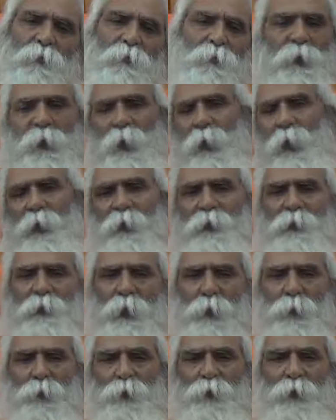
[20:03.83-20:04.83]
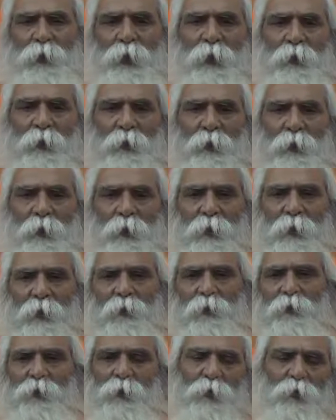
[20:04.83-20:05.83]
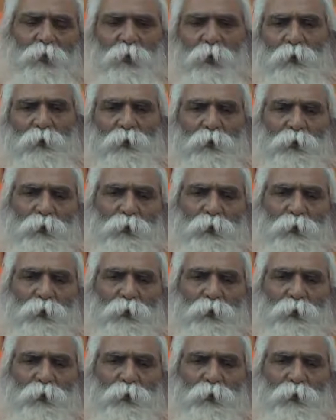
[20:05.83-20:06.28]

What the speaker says: they accept the fruit of